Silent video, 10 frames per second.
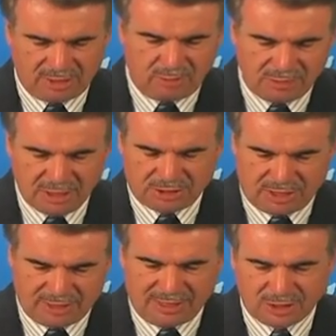
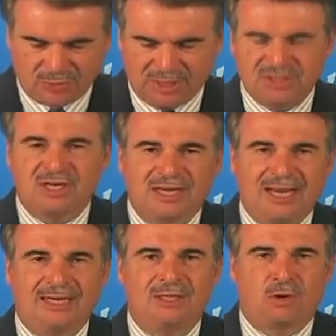Ahmadinejad has once
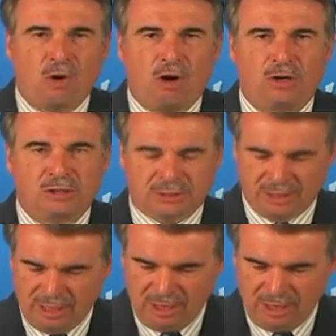again called